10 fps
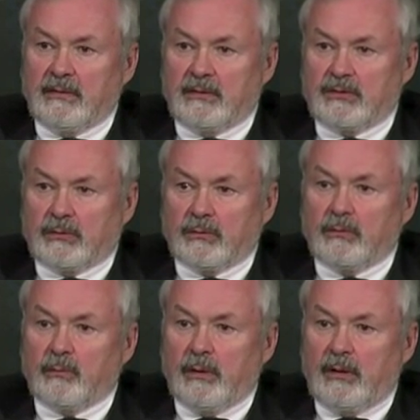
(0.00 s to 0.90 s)
The
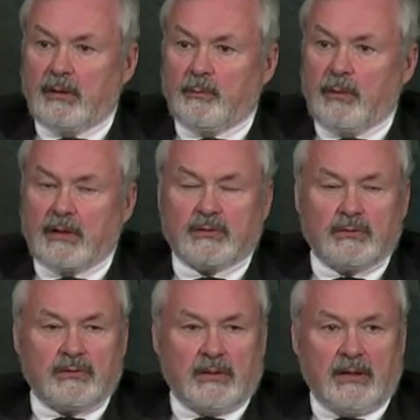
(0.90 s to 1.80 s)
children who end up
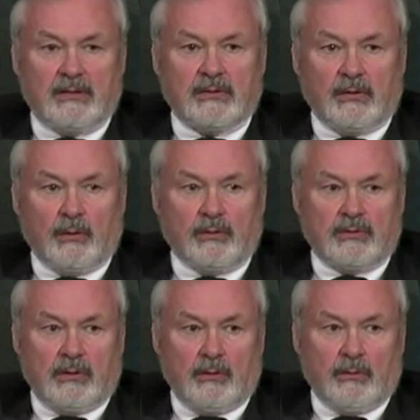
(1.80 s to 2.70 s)
exercised in those
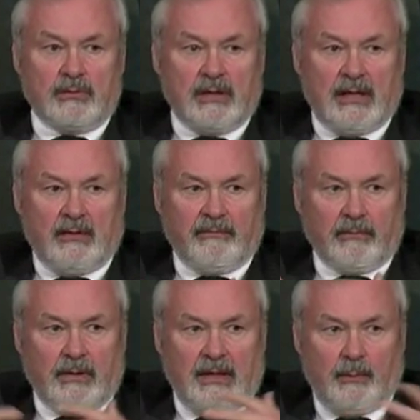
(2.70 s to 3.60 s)
years have
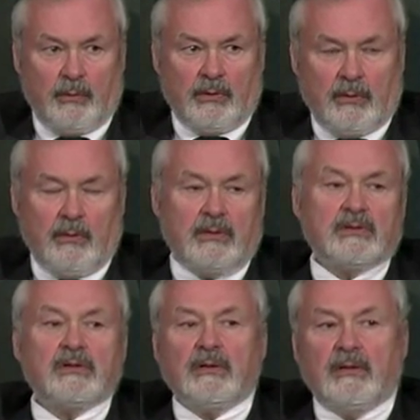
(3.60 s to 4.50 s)

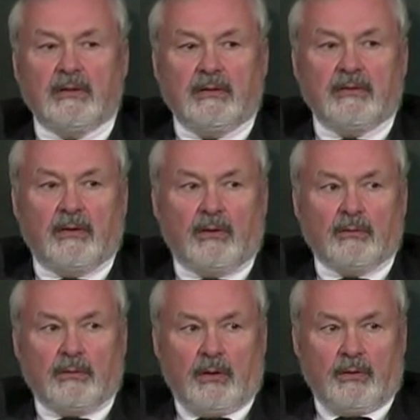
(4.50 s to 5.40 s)
vocabularies that are
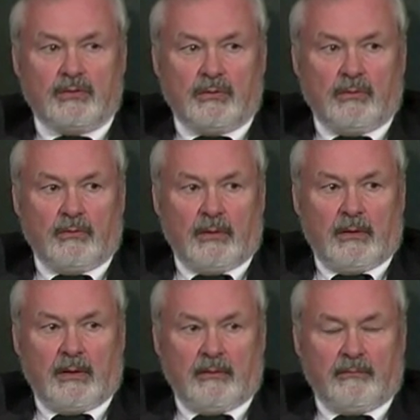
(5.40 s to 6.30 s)
larger,
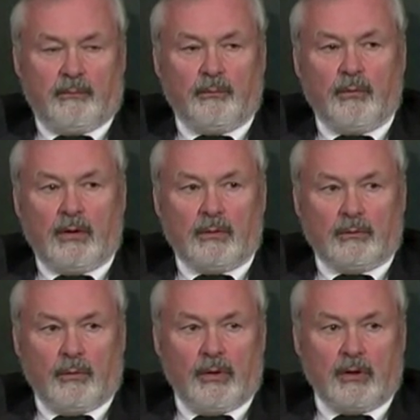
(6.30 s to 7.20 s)
they have greater
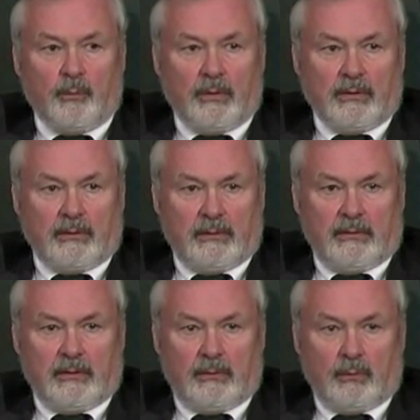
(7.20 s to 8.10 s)
learning ability,
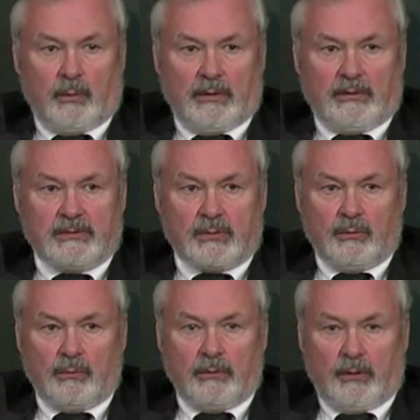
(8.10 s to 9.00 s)
they do well in
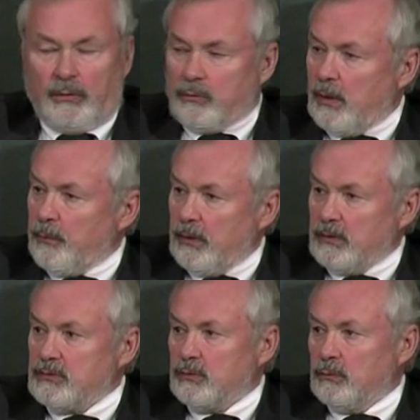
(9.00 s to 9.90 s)
school, they don't drop out
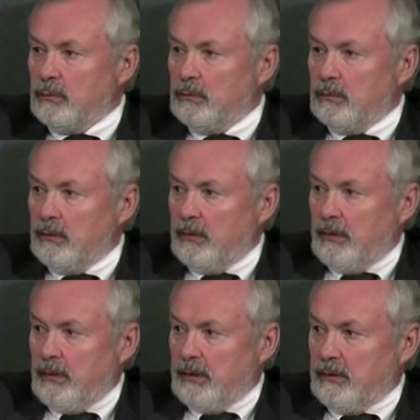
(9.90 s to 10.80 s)
of school.
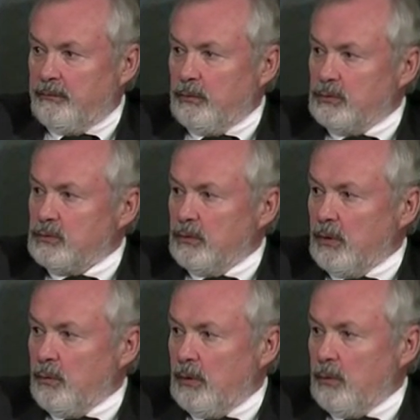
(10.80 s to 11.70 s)
In the future, they
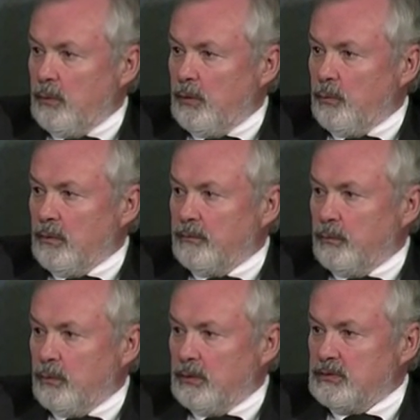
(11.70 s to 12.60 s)
create a great
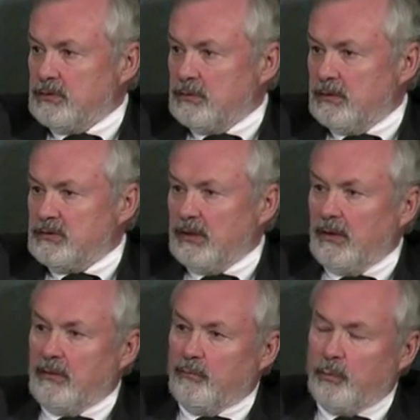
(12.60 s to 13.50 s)
workforce, they stay
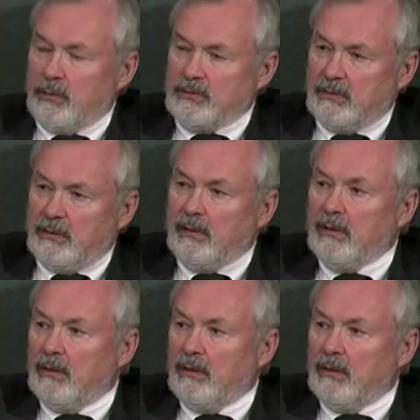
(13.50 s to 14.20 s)
out of prison.